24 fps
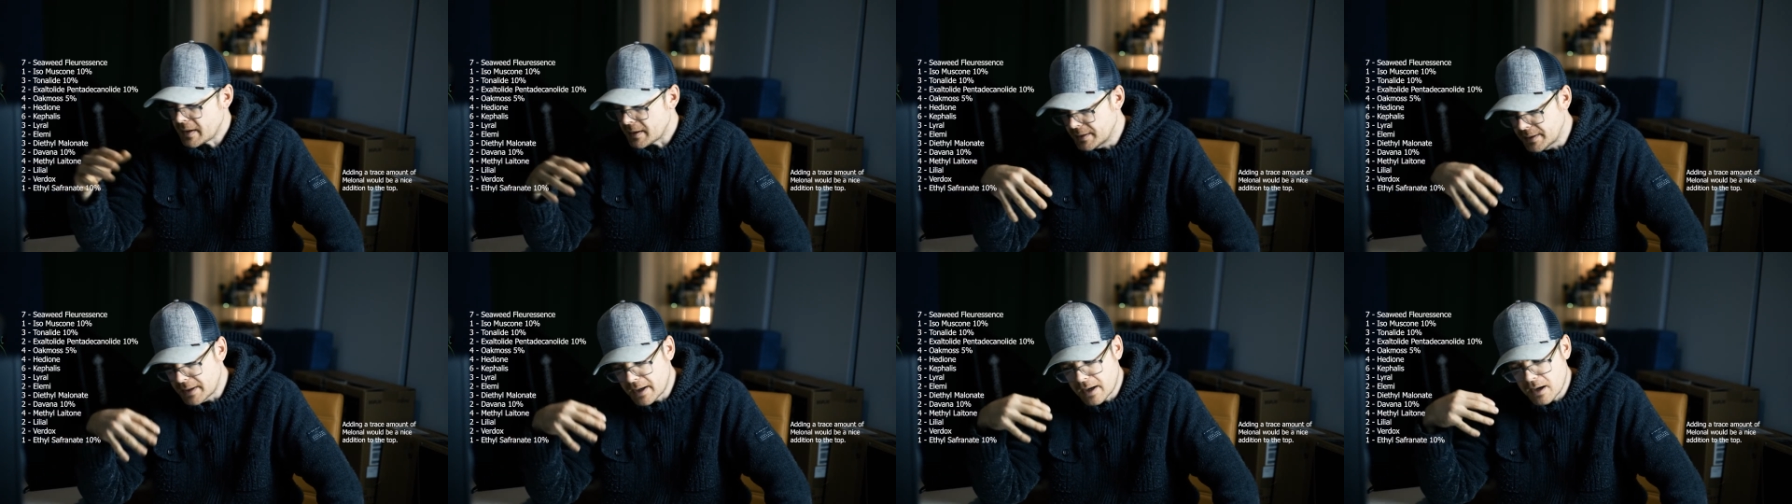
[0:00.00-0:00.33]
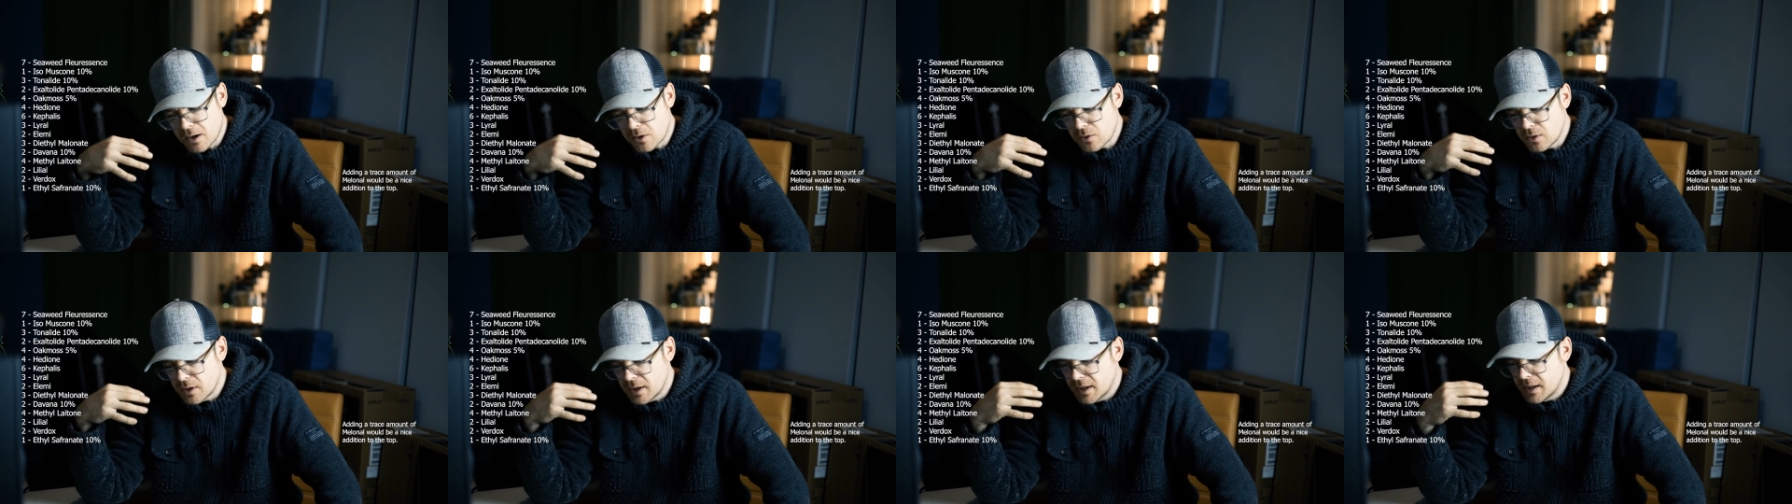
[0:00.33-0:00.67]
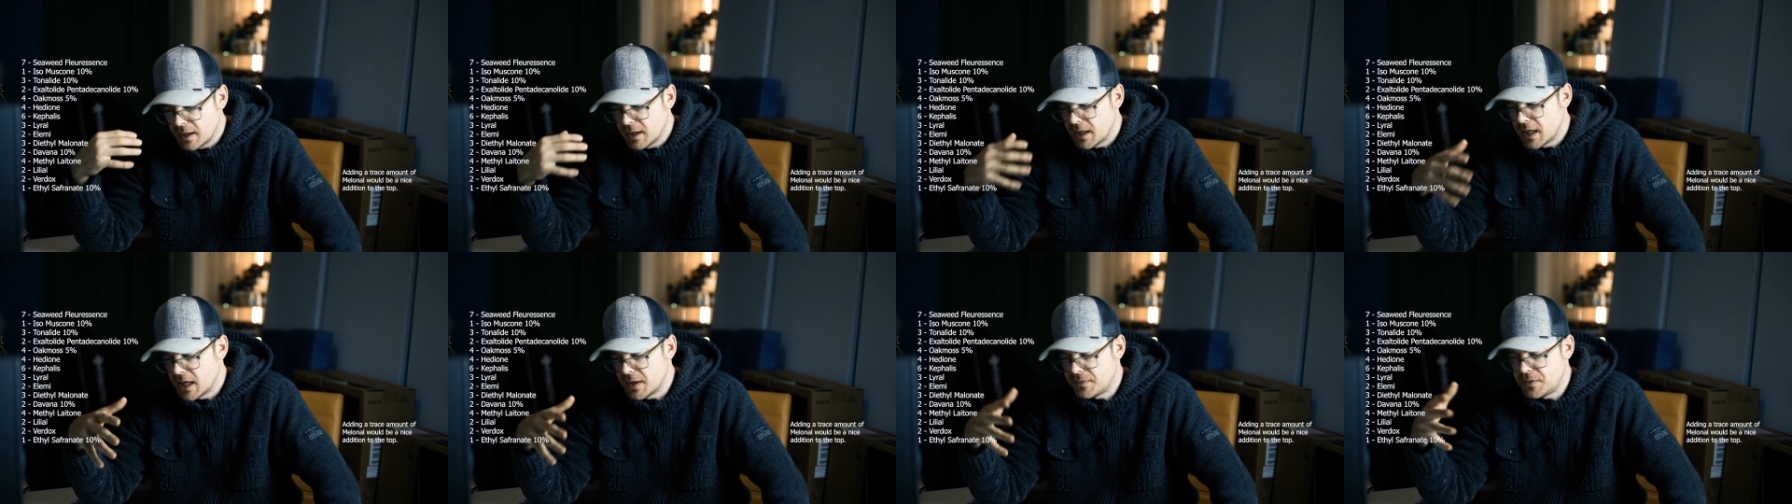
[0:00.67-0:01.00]
Now,
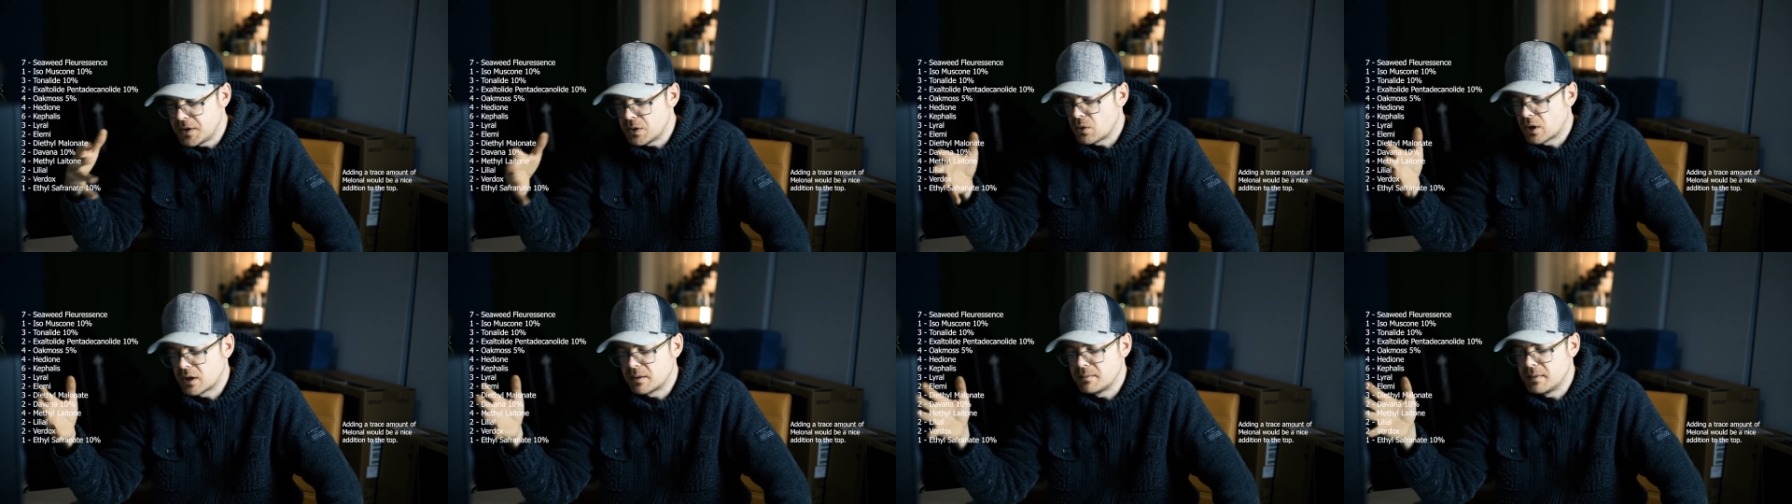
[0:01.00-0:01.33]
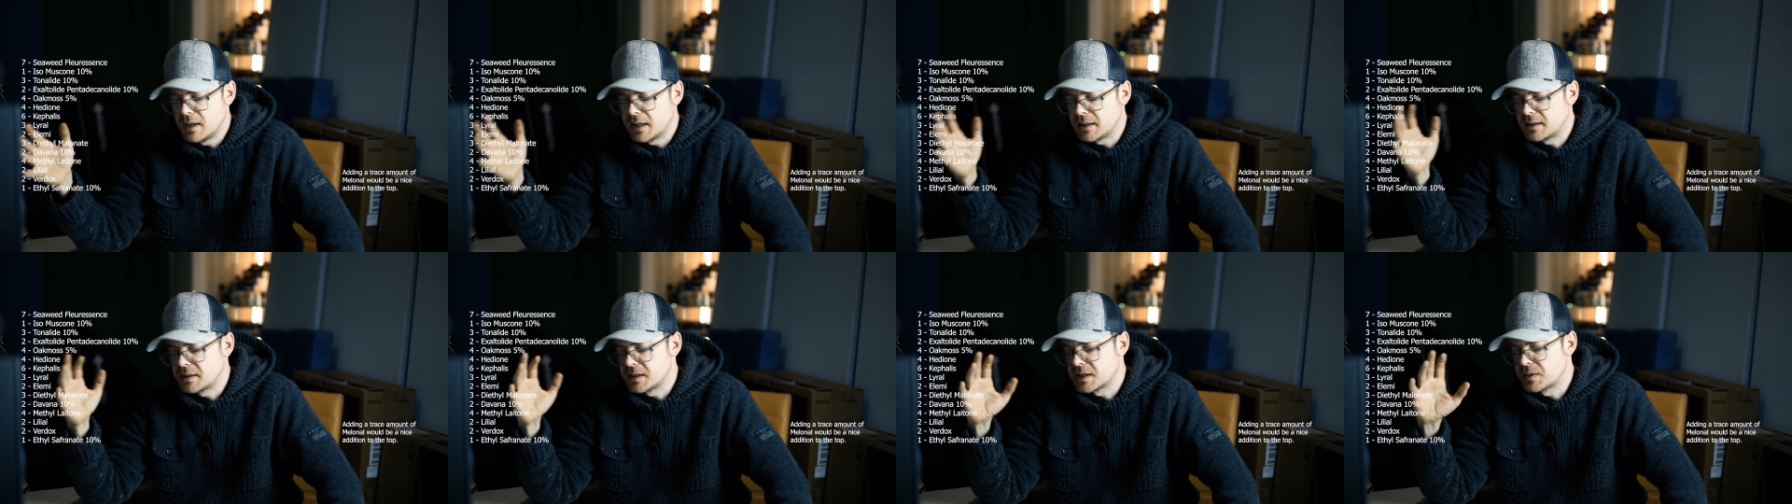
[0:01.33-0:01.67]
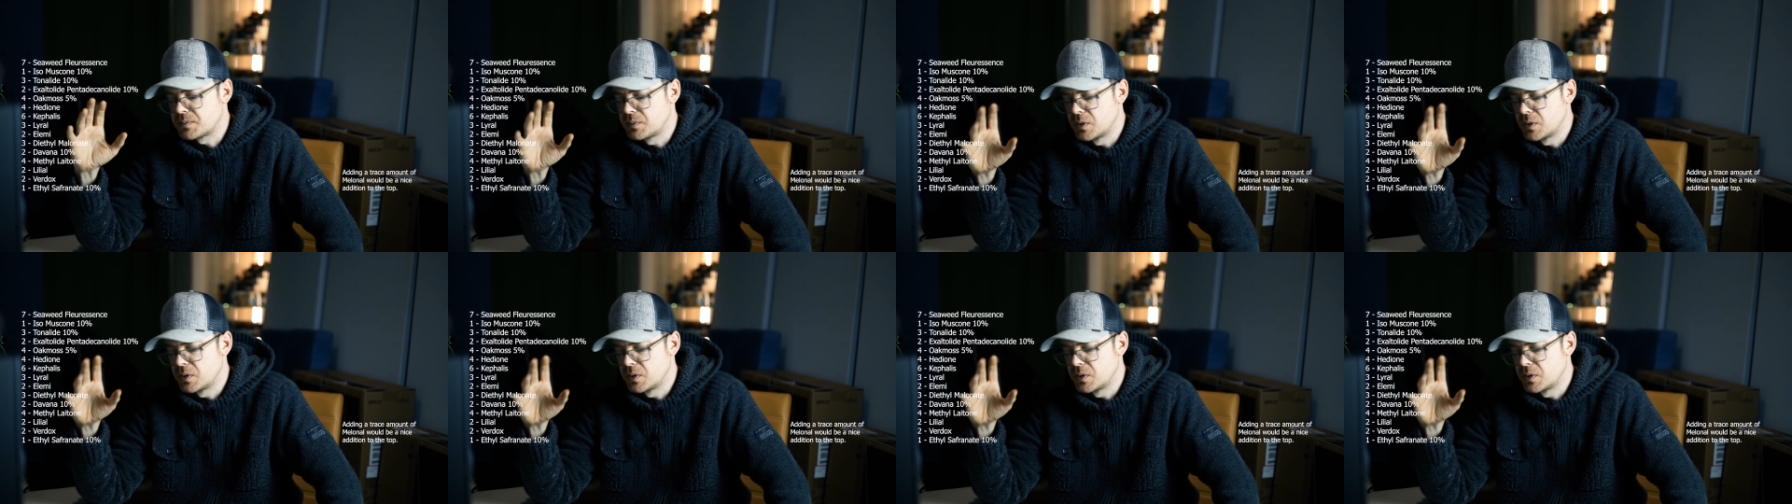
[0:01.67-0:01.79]
if you want to make this